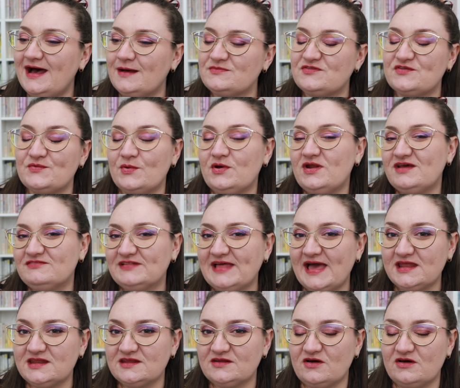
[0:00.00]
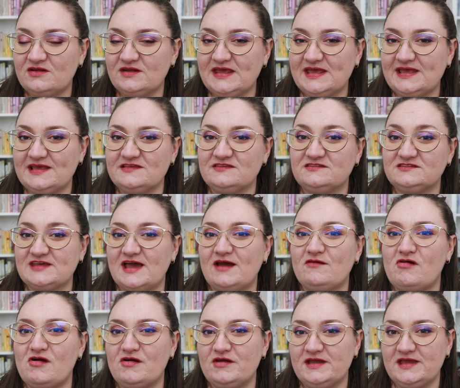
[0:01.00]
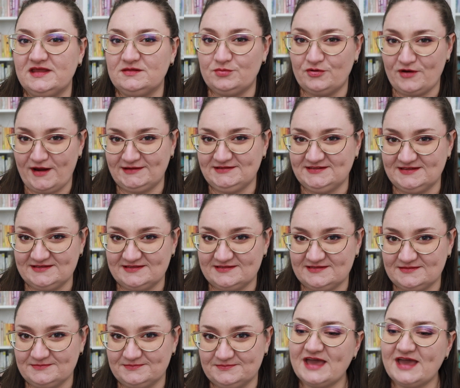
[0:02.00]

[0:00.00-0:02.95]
So what I've landed on is Tarot in Practice.